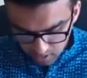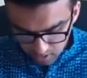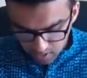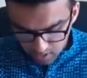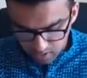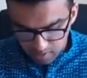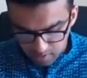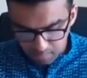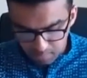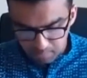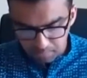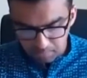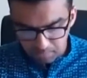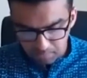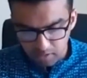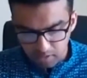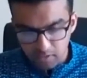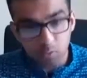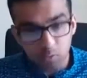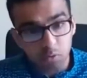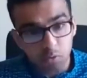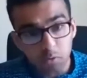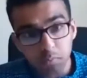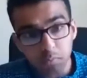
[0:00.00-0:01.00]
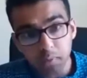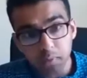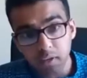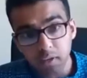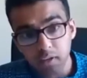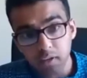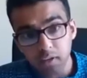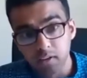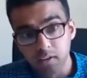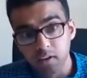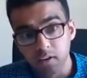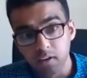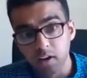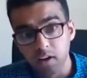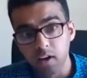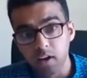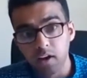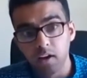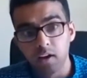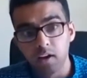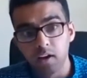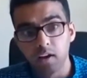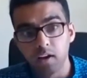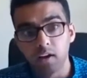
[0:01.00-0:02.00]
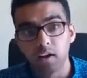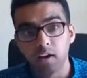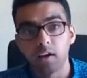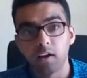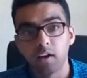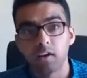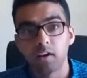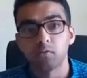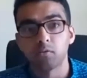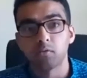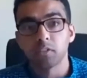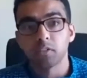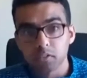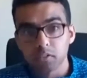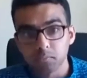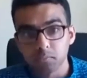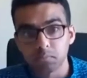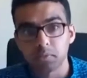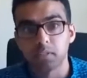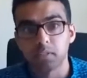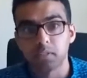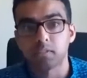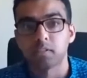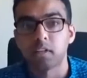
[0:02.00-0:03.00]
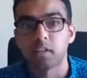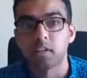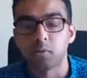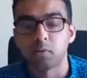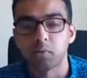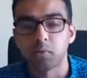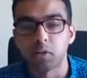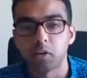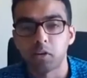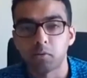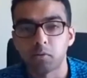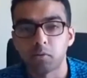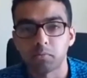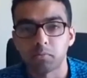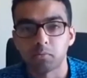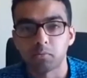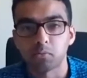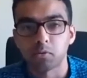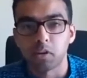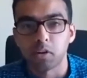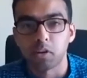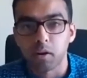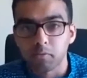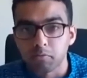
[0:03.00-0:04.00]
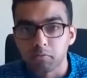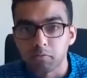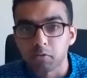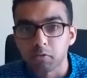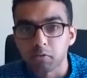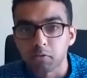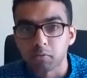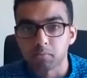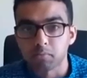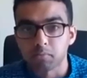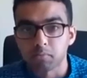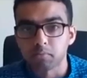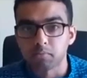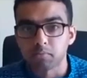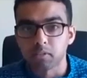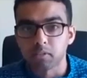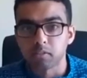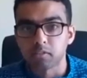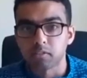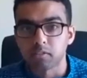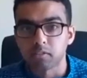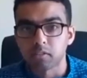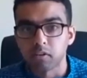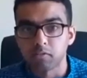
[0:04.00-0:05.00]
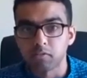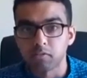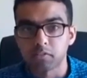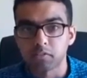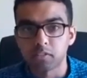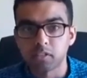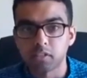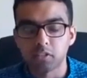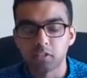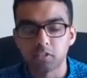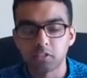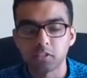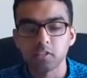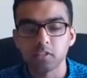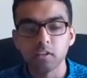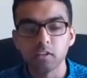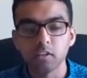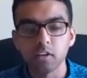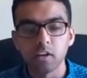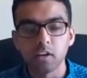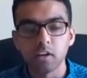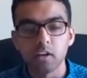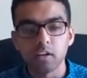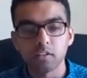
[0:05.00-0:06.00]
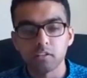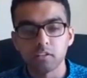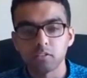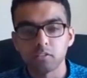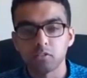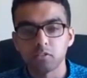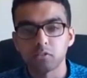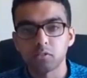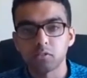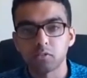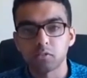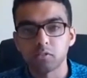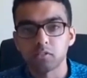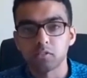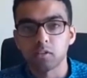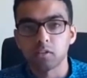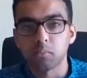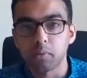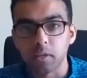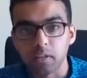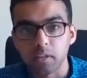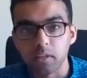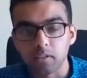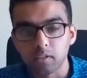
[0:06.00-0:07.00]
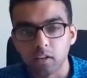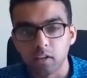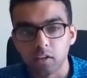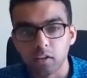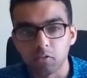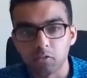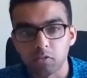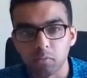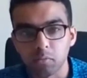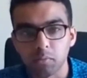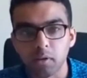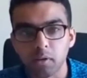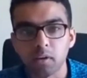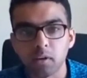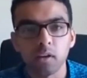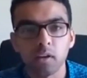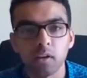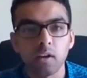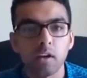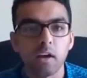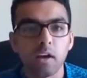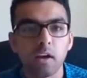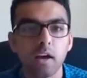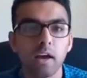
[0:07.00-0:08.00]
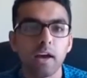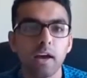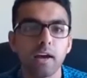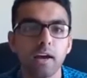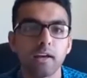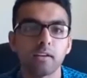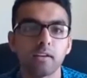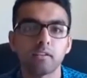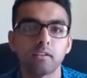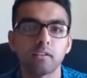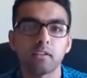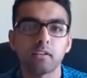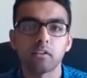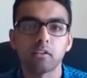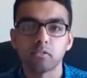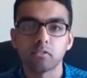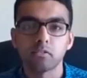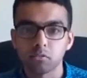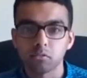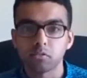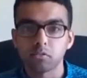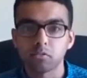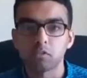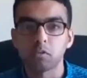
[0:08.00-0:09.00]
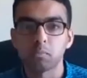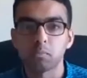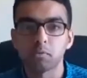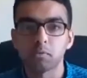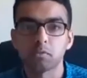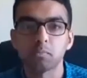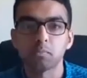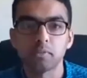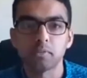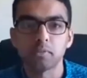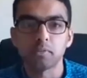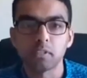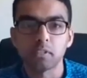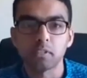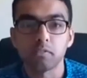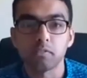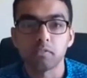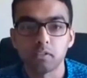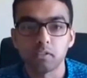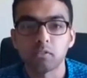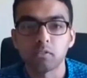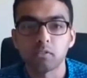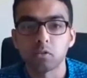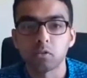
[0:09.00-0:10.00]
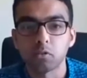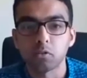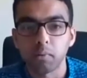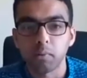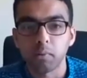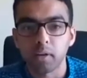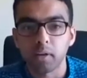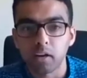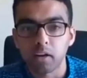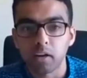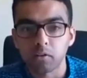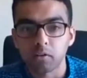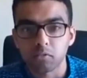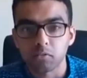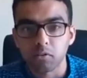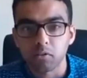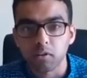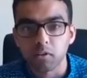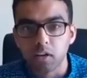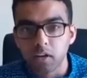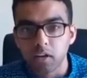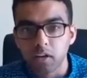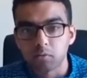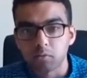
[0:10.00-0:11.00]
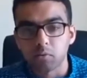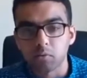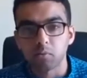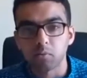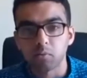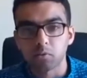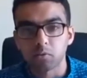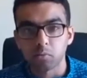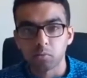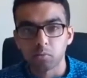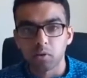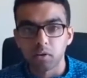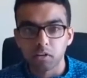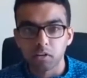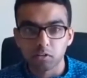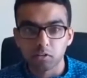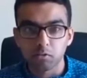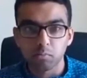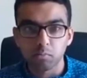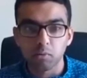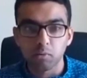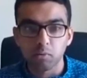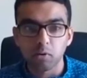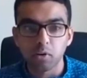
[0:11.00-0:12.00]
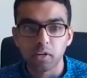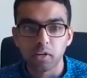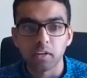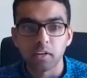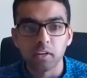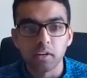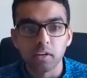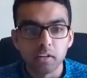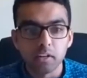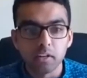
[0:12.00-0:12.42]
There will be a written piece that we hope will come from this conversation to draw on some insights from it. And there is also the possibility of this talk being housed online as well, which we are exploring.